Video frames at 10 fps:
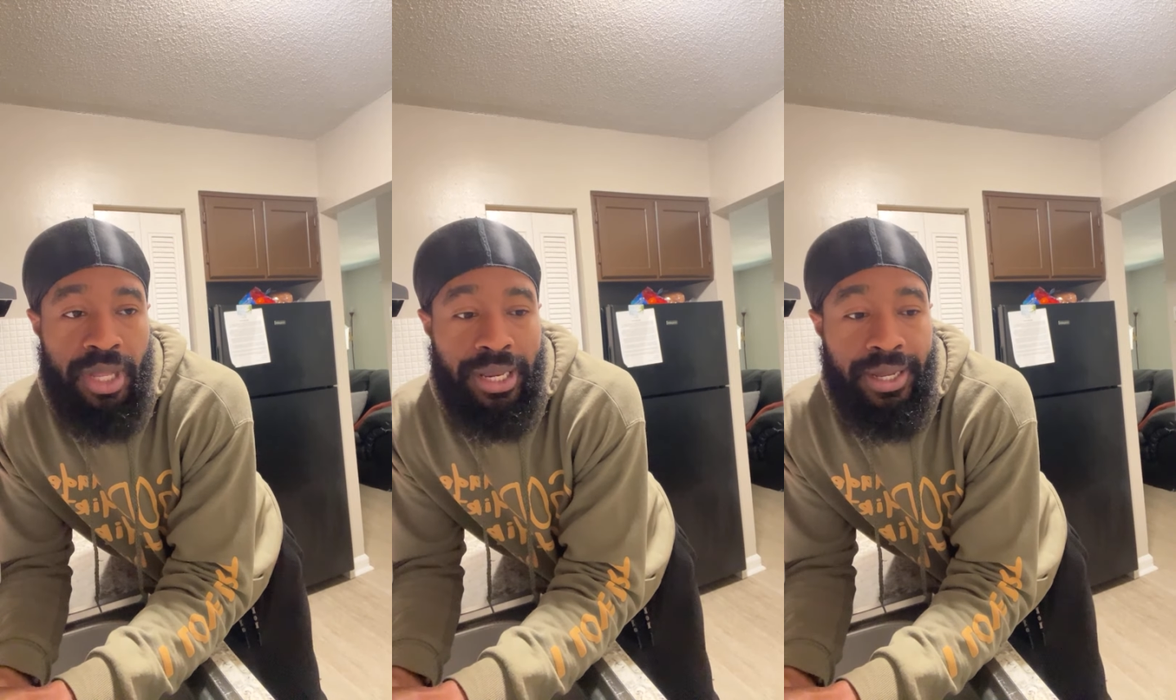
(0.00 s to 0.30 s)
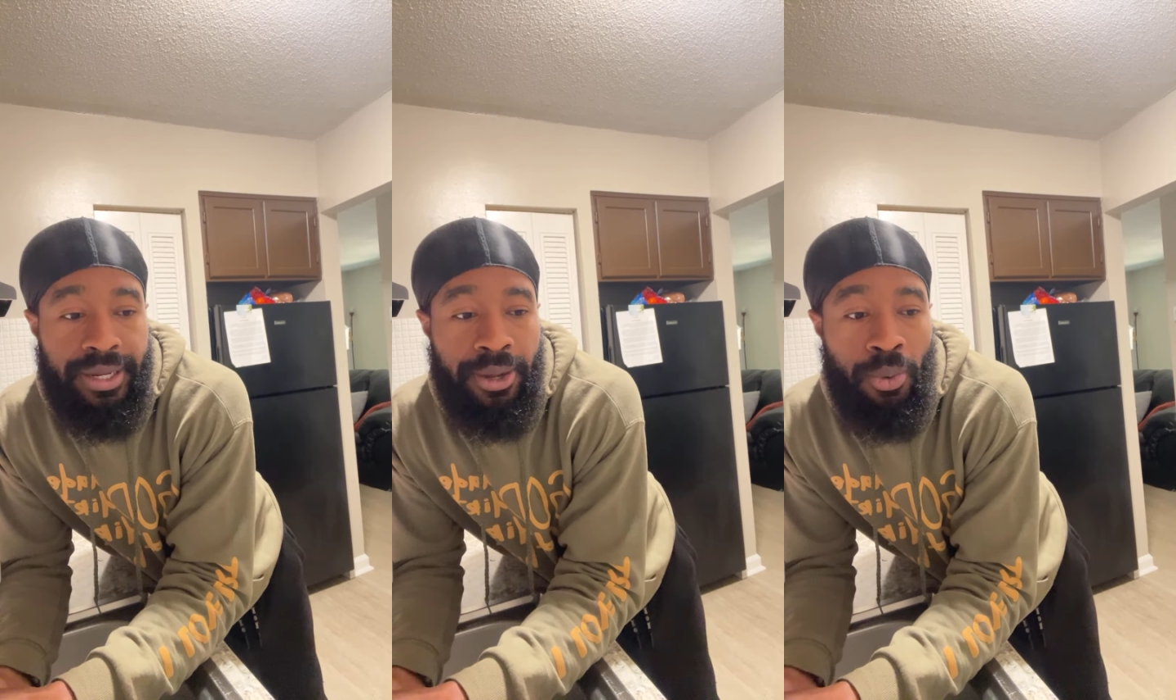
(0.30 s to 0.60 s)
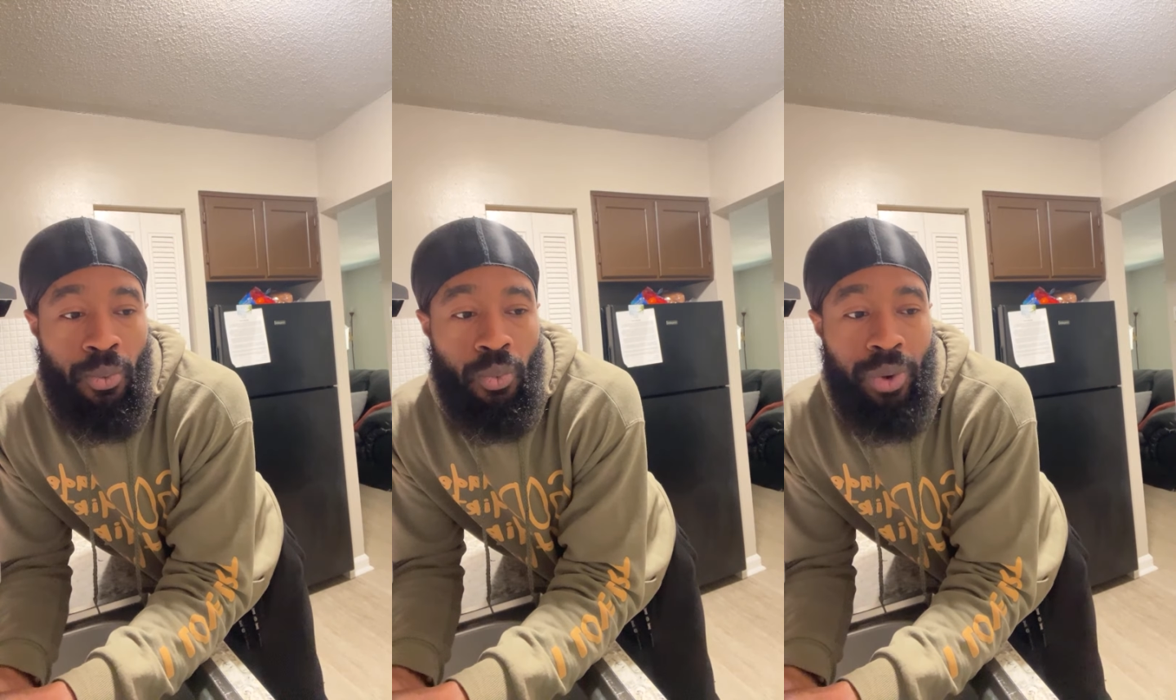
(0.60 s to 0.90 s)
Like,
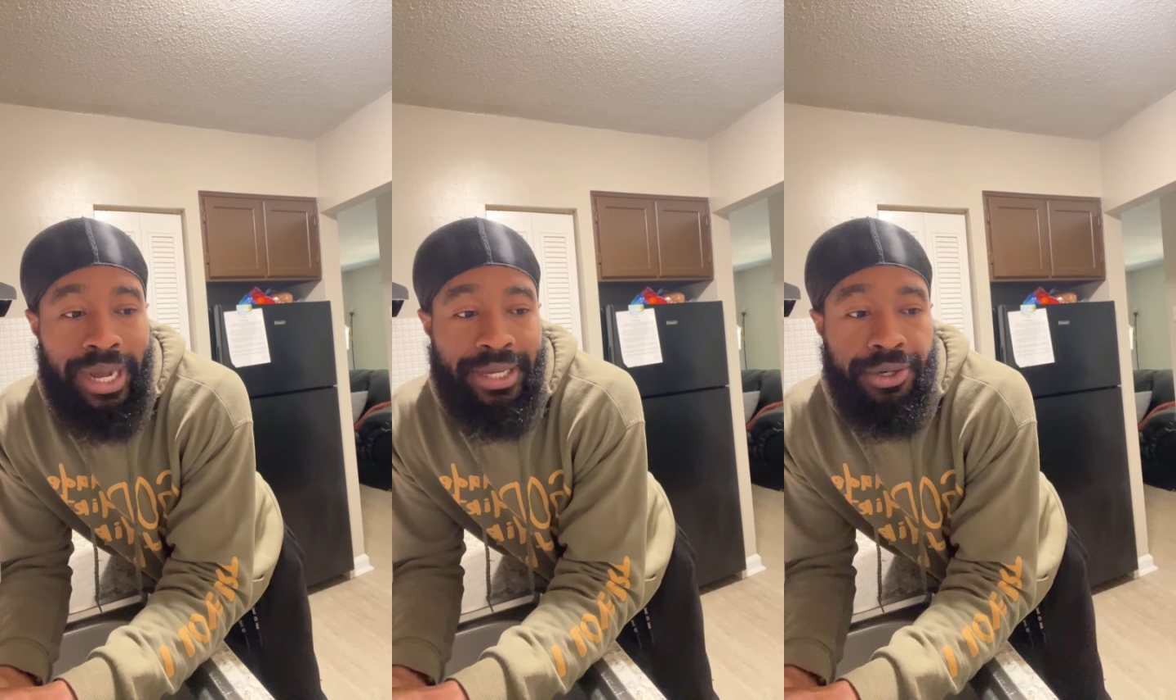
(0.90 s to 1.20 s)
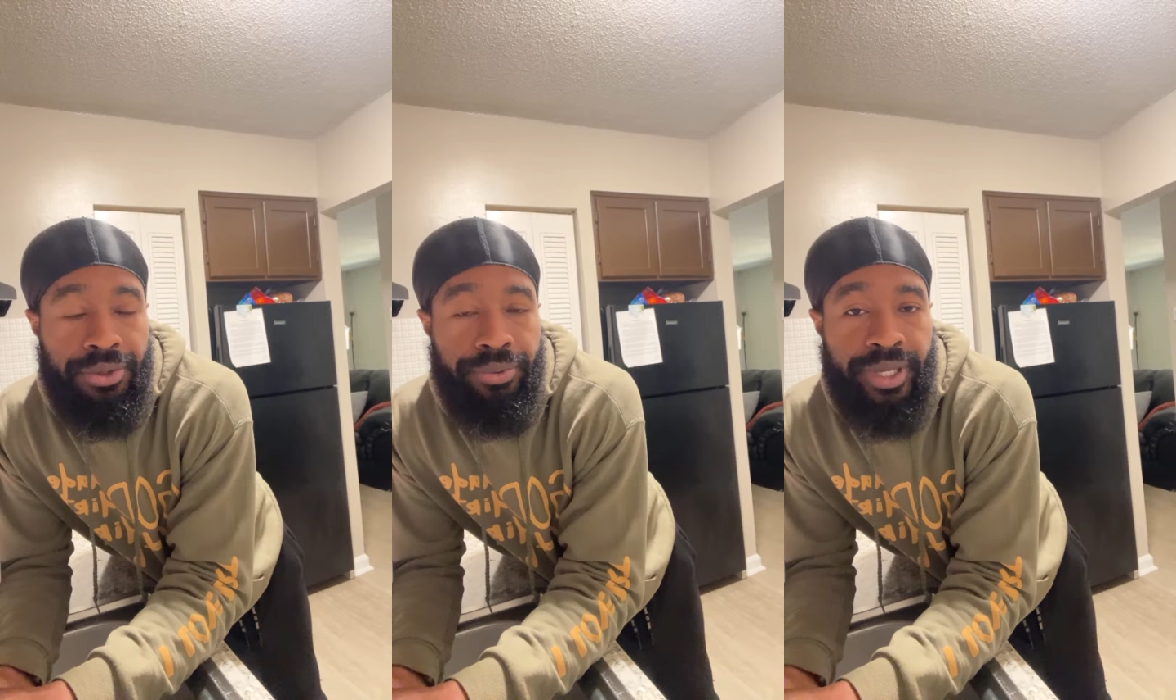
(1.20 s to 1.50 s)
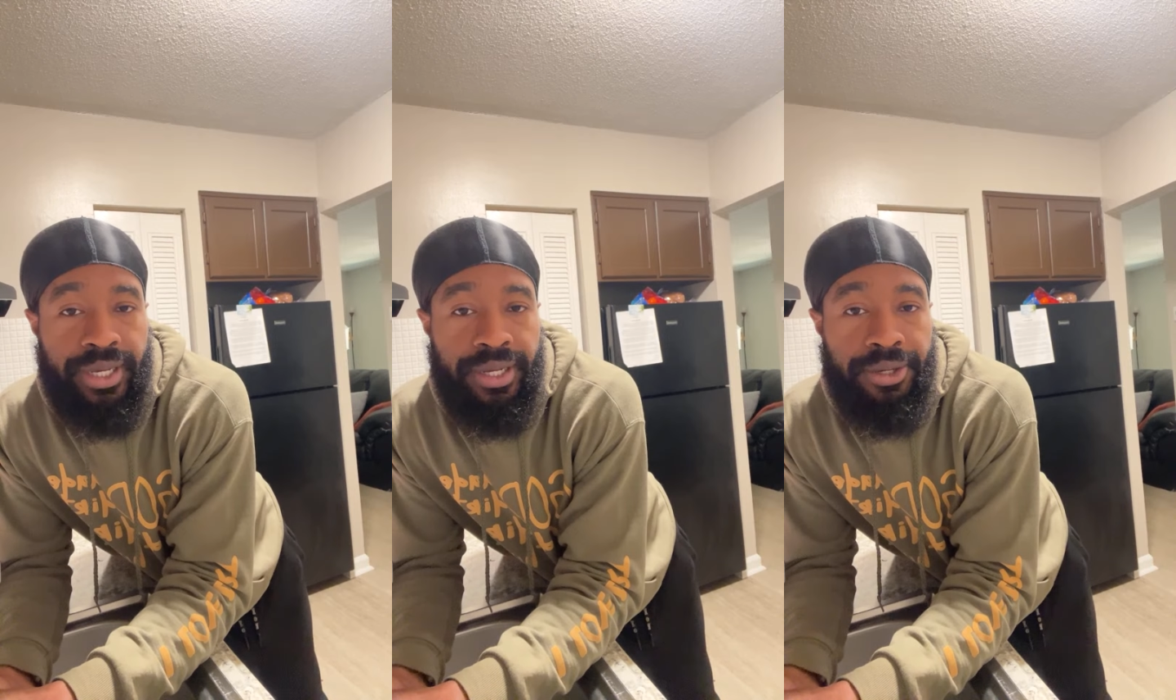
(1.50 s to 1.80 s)
why do you
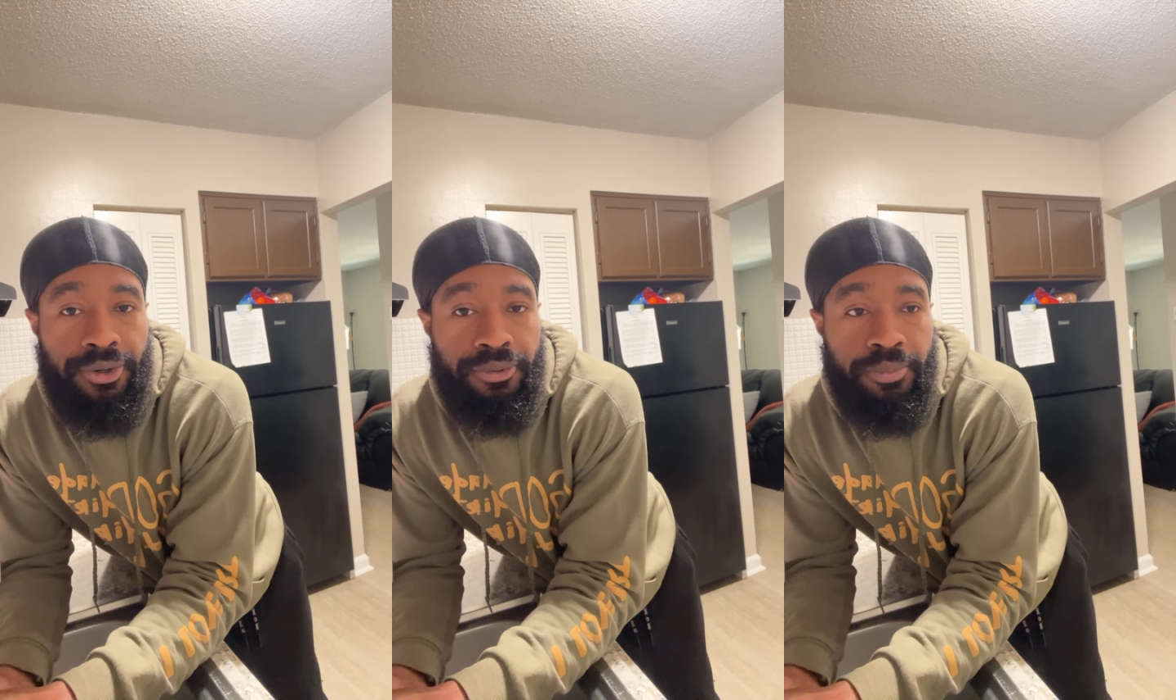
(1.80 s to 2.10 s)
care